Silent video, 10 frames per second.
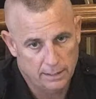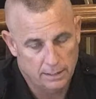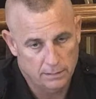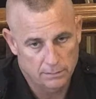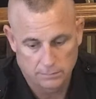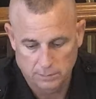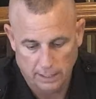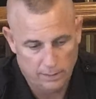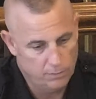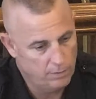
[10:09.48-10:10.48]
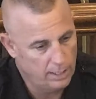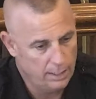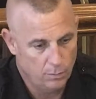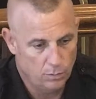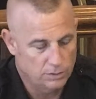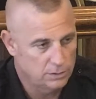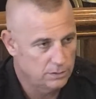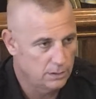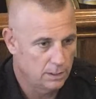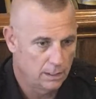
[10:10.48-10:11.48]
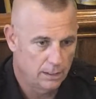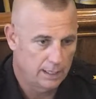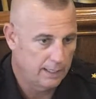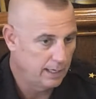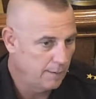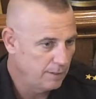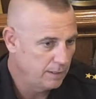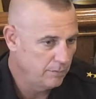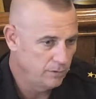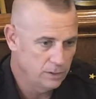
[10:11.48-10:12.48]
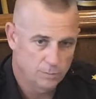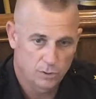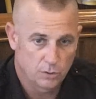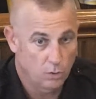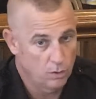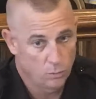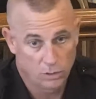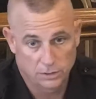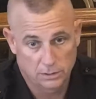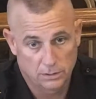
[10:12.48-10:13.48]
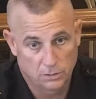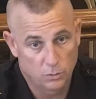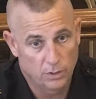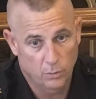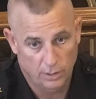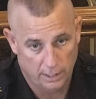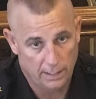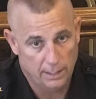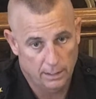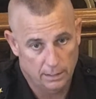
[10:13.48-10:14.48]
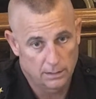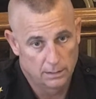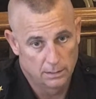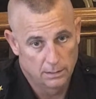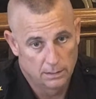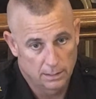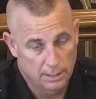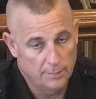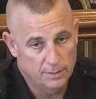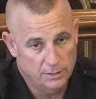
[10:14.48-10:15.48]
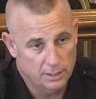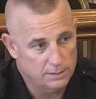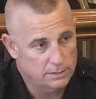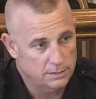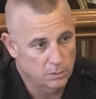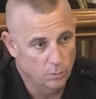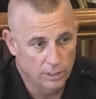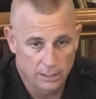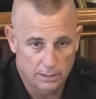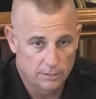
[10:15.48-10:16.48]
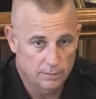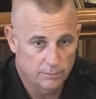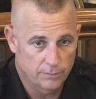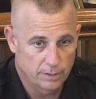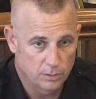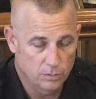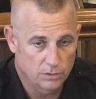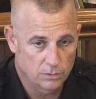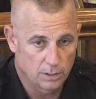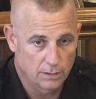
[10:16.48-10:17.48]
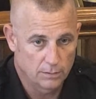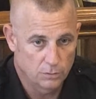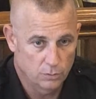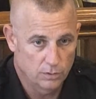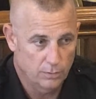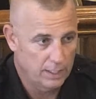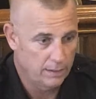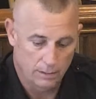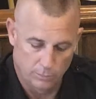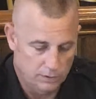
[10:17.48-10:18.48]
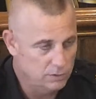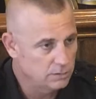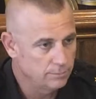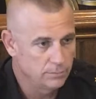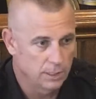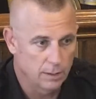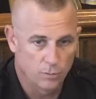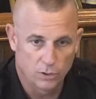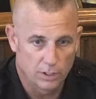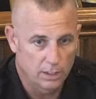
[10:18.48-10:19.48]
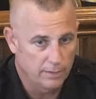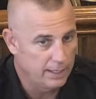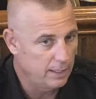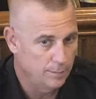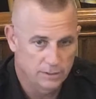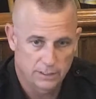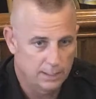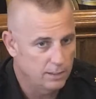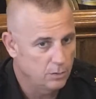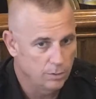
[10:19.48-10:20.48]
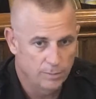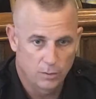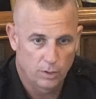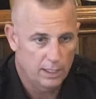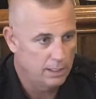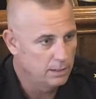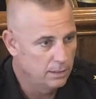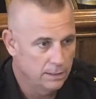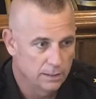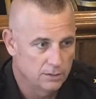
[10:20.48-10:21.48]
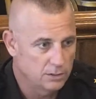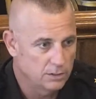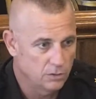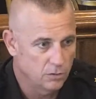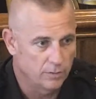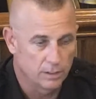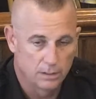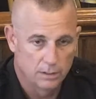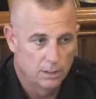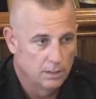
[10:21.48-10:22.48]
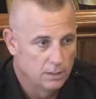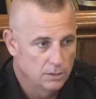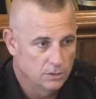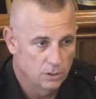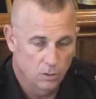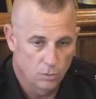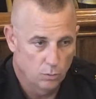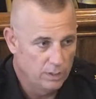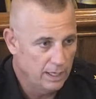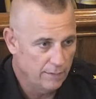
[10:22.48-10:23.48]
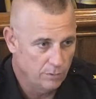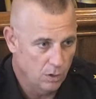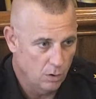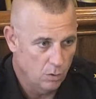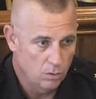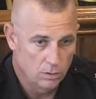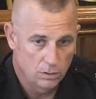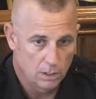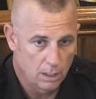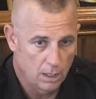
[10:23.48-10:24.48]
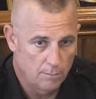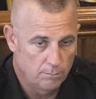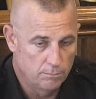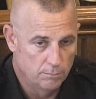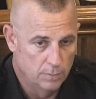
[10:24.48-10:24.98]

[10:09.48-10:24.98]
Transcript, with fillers: that either a it wasn't uh, economically feasible or it wasn't doing what they claim it does, yep. we didn't feel it was uh, doing the right thing. We just tell them we're done. They come and take the equipment away, and it's okay. it's over. Okay. So we have no. Um,